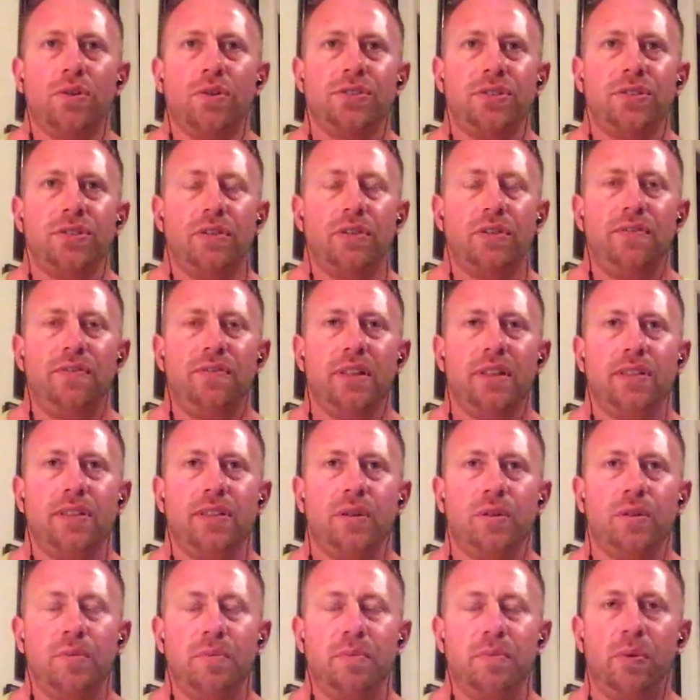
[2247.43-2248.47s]
so you feel like they're
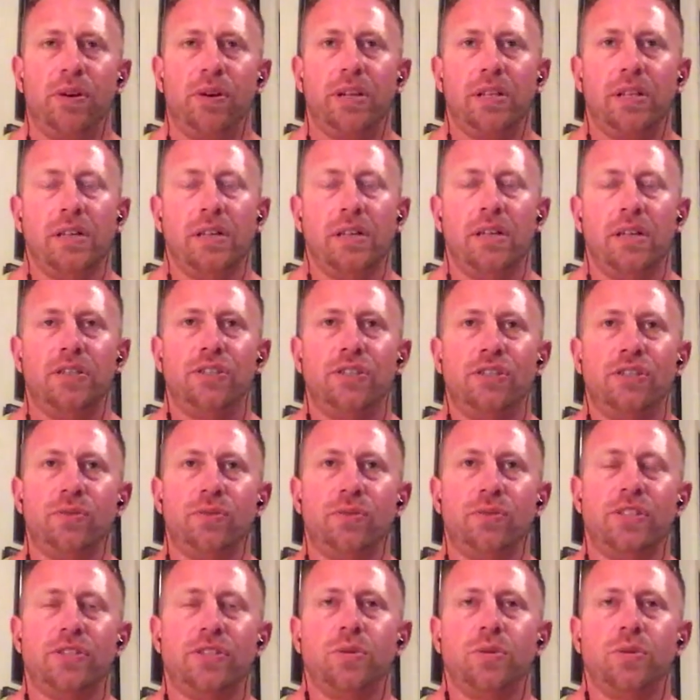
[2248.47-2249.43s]
putting a lot of stress on